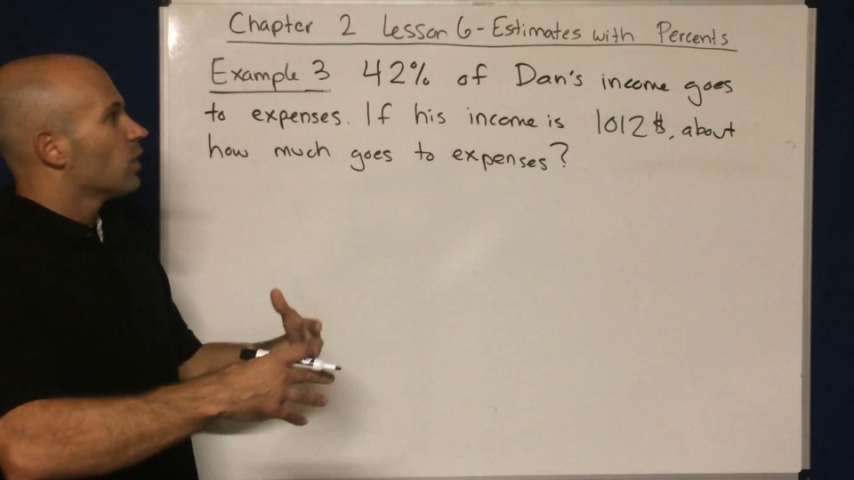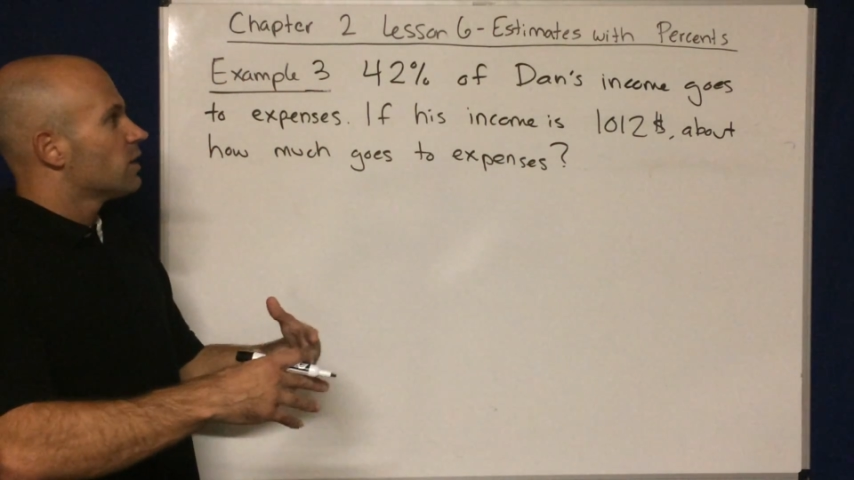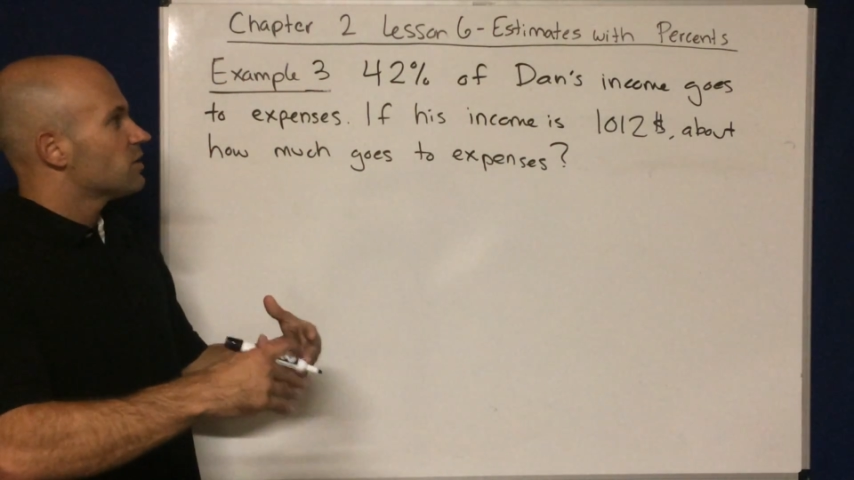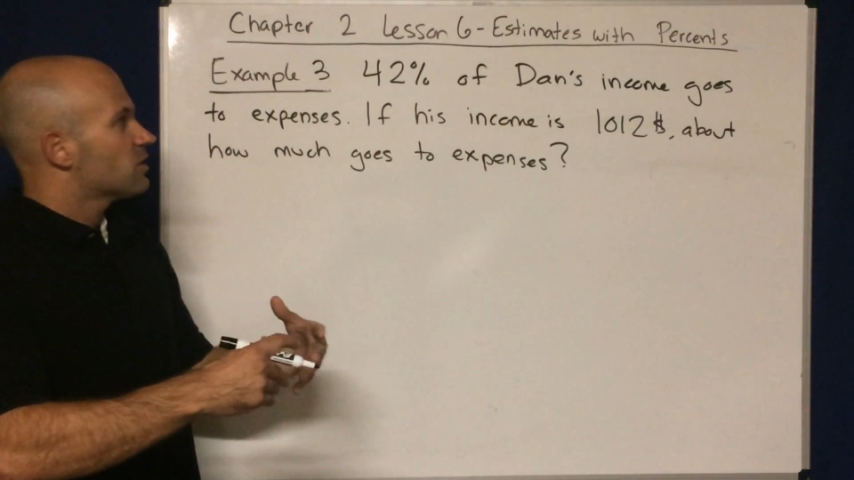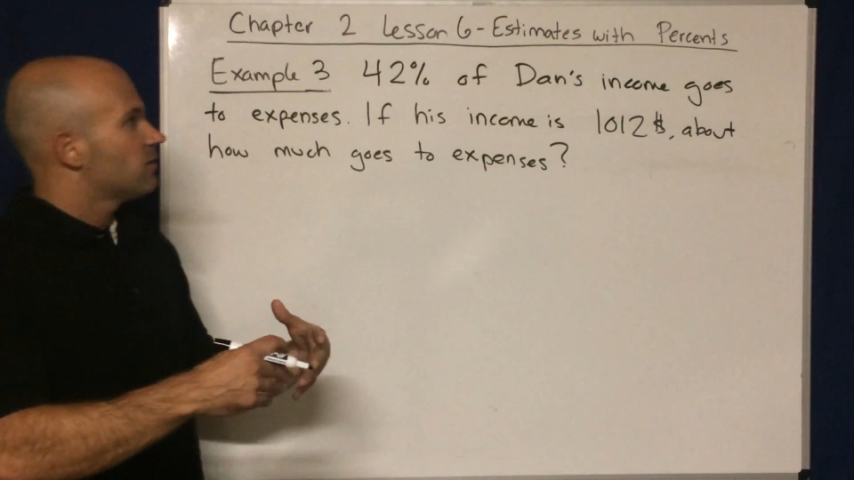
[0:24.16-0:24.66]

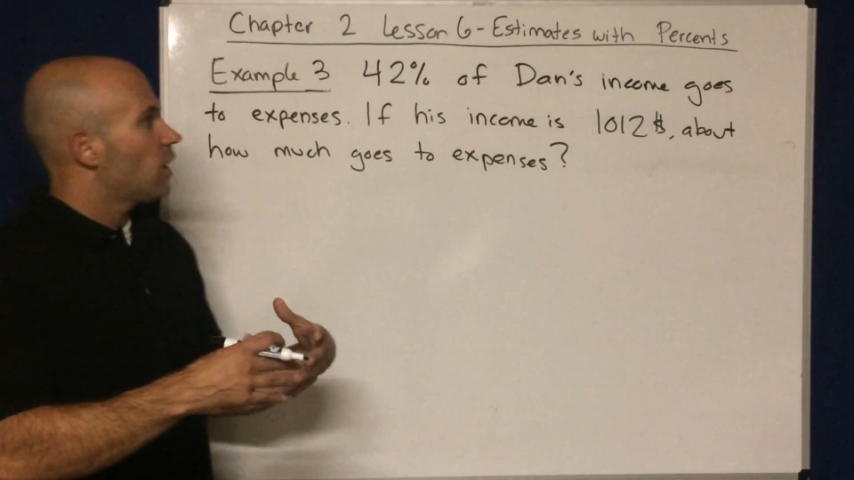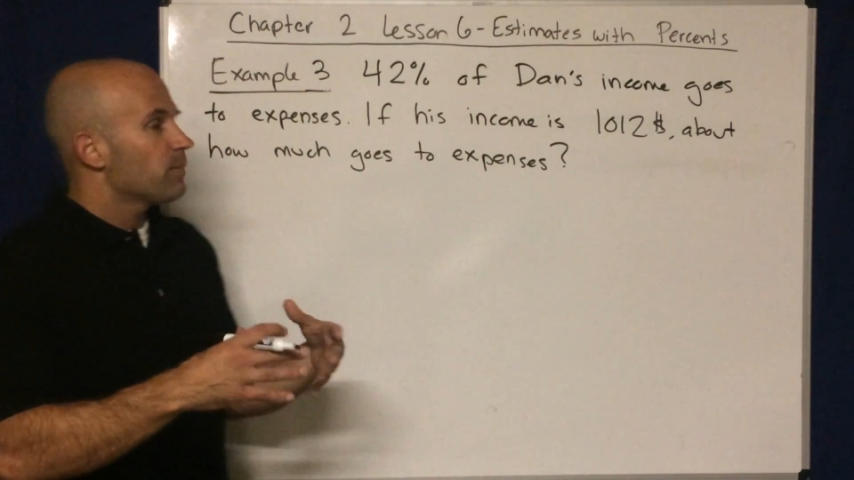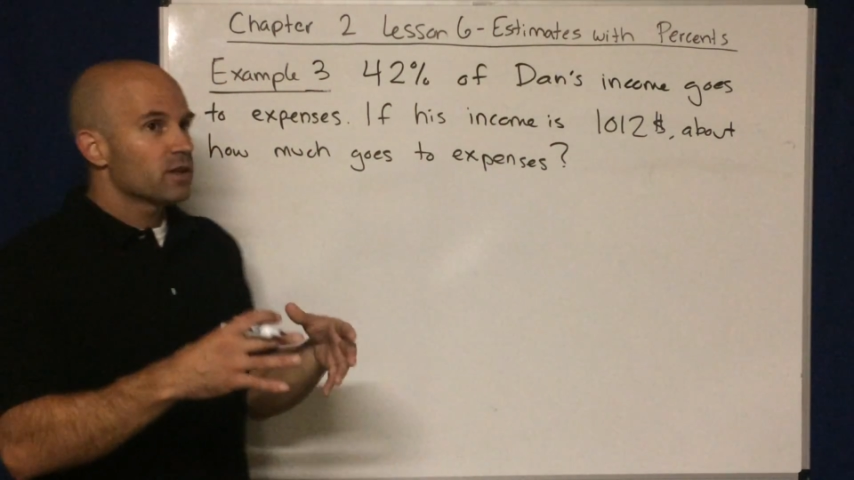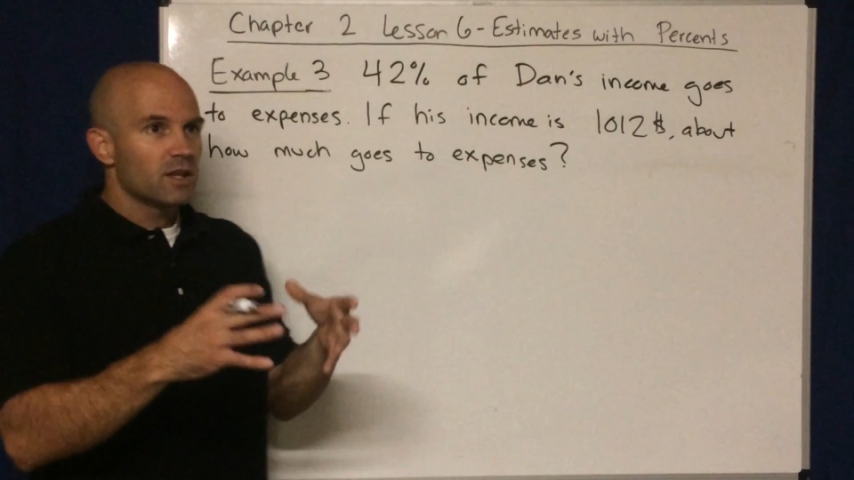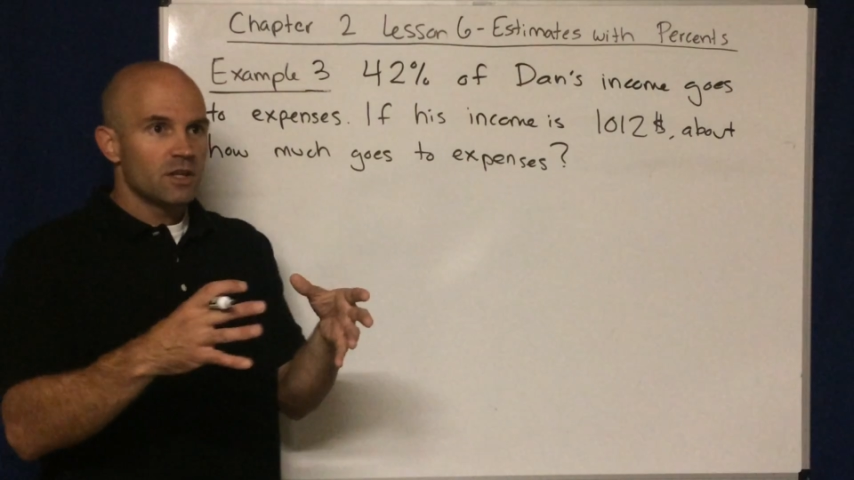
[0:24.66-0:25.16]
we're just
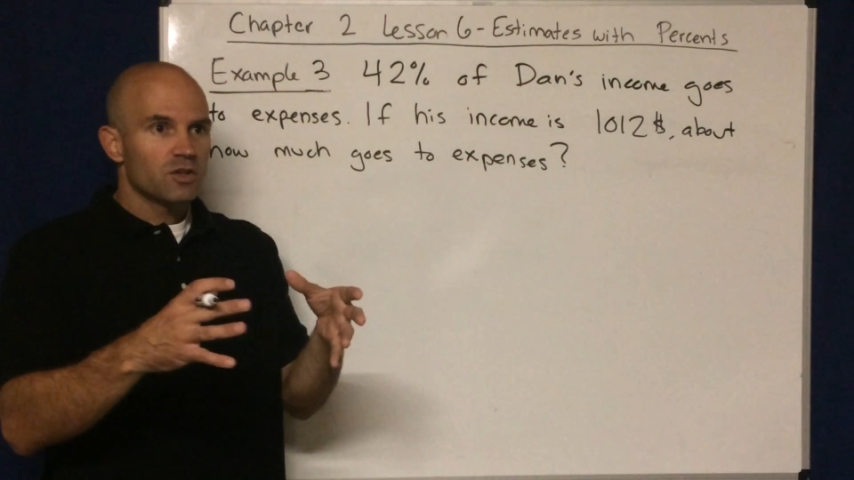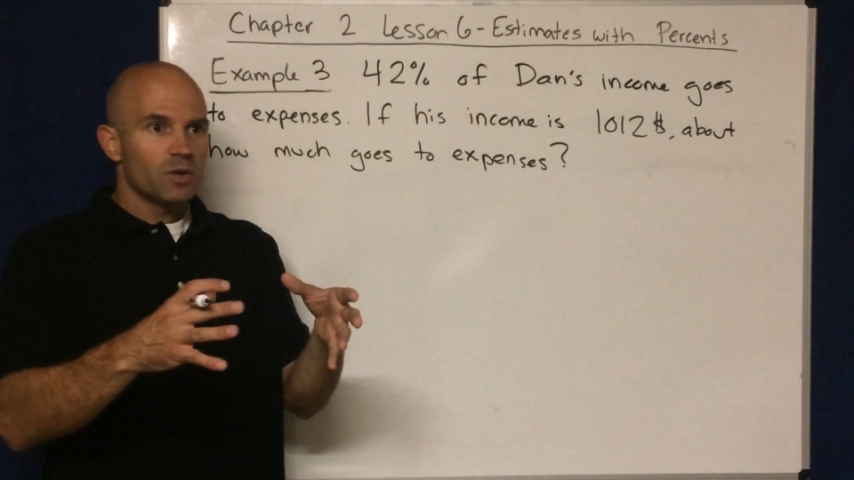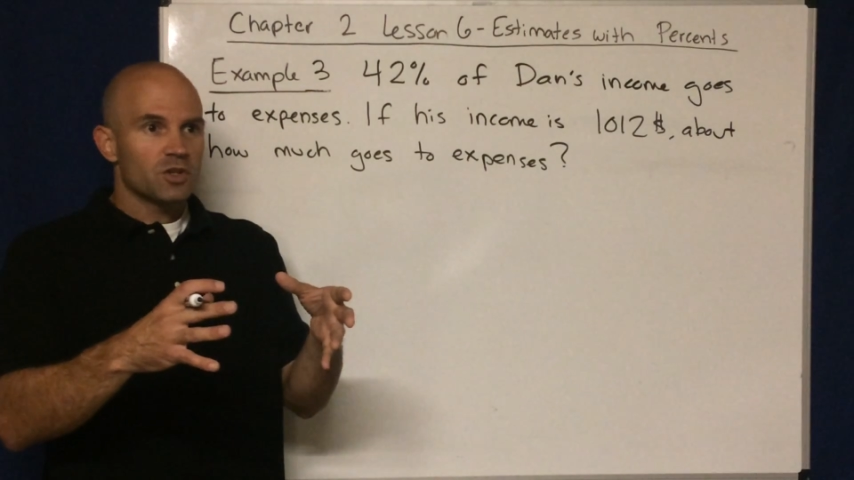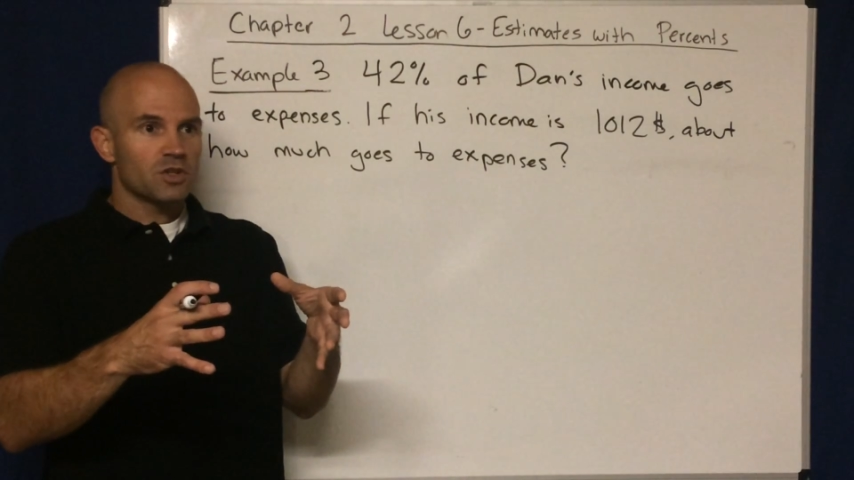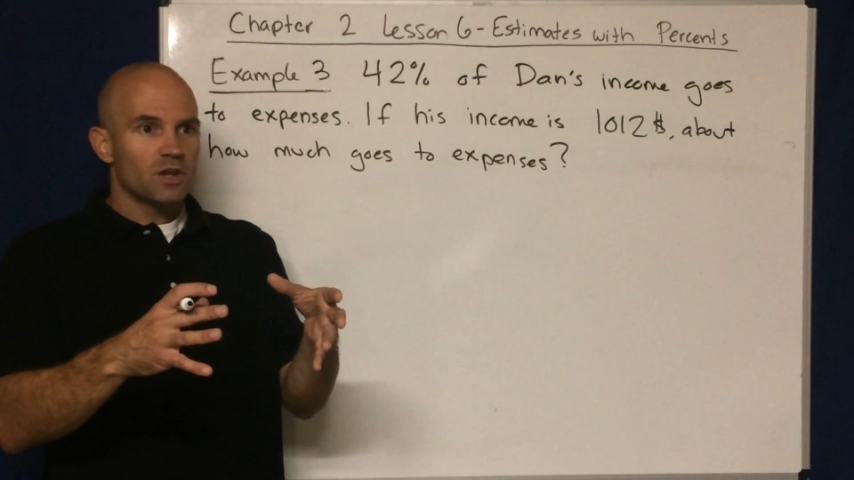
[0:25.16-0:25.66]
developing the
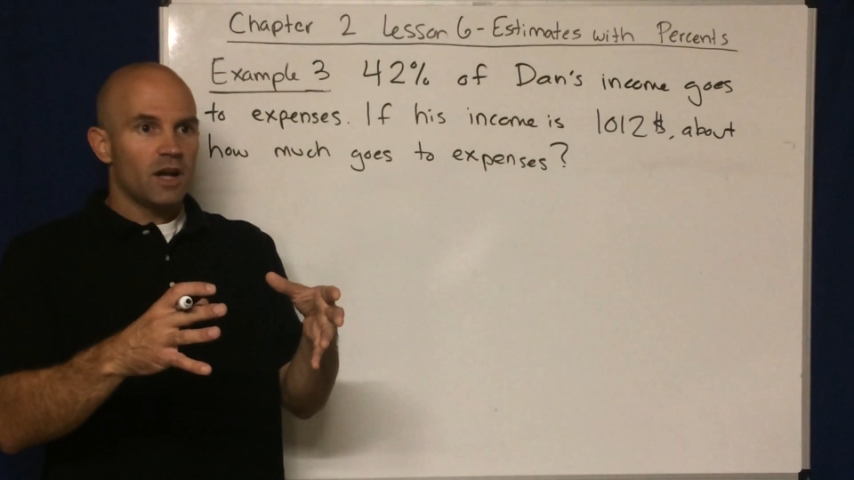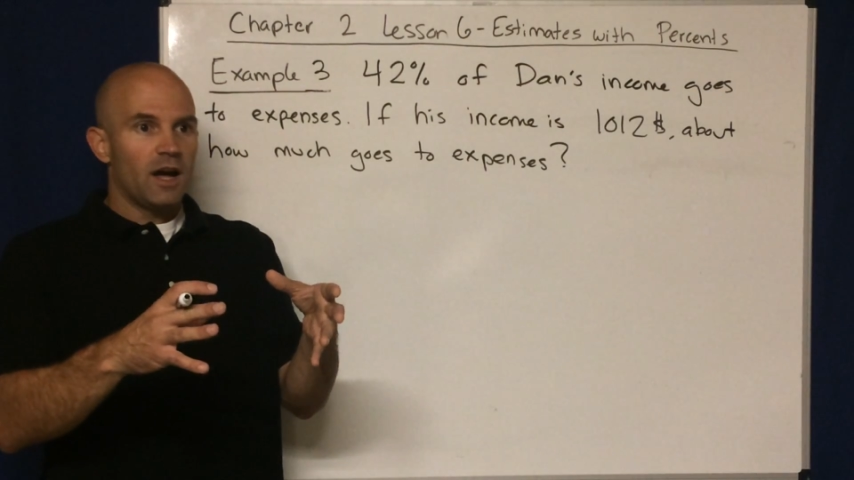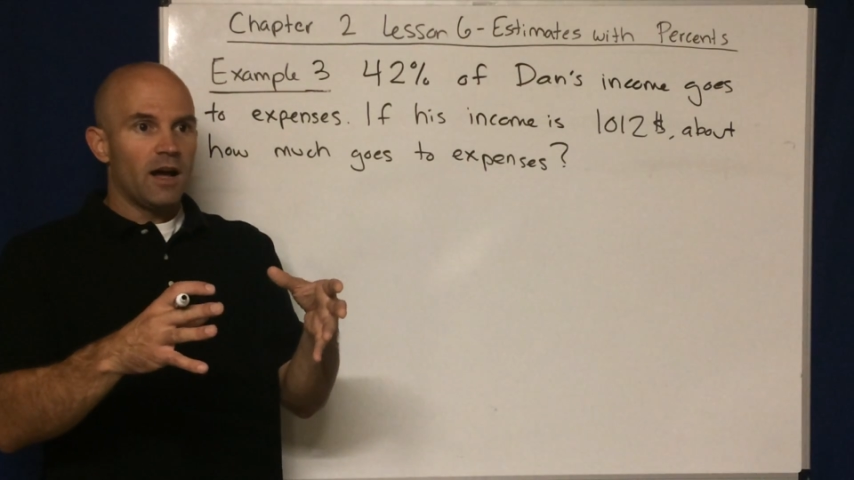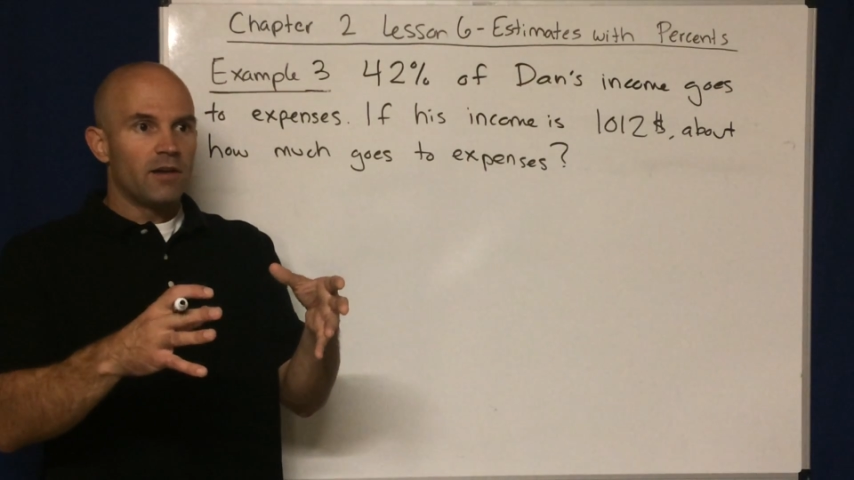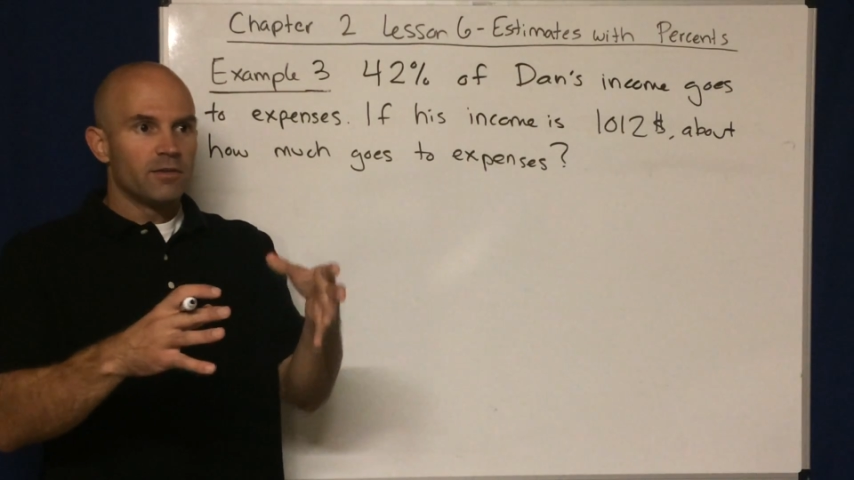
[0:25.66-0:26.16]
intuition
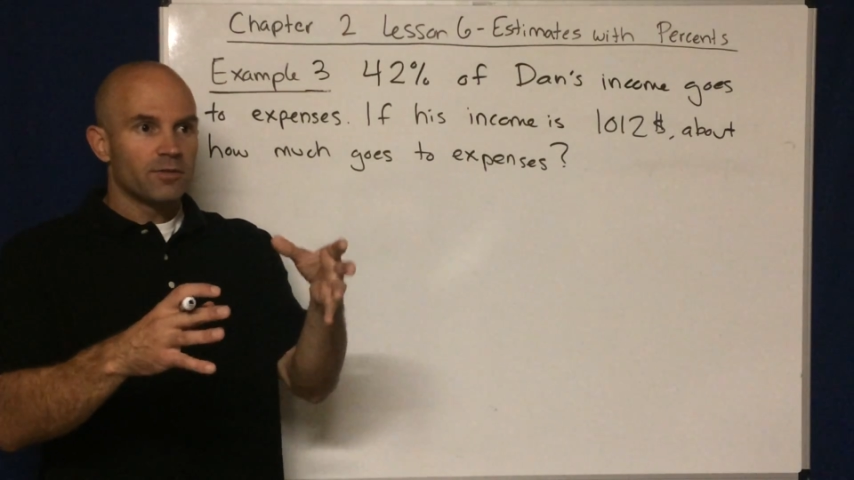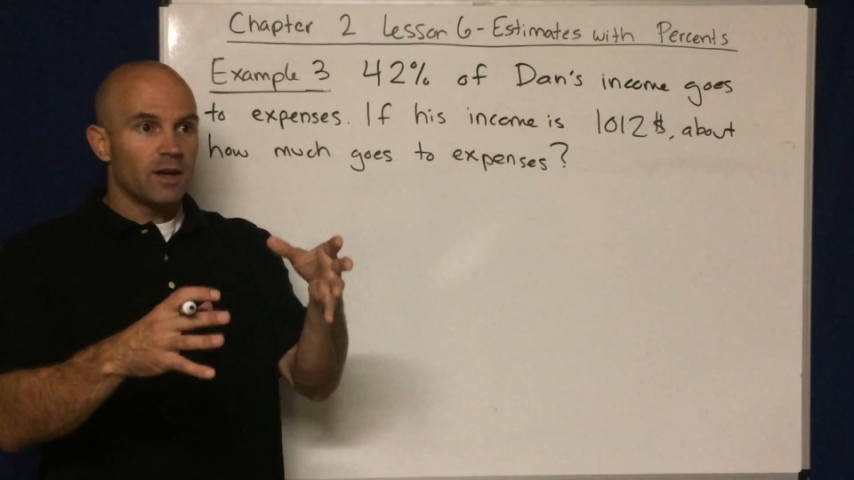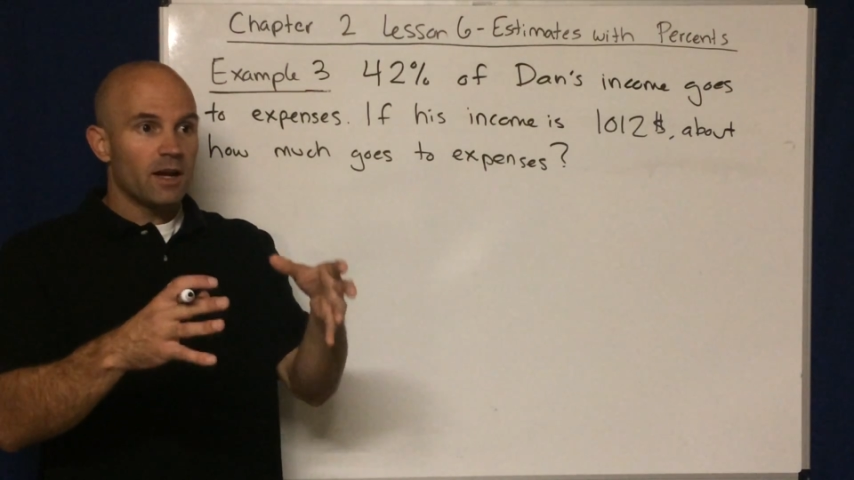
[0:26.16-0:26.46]
of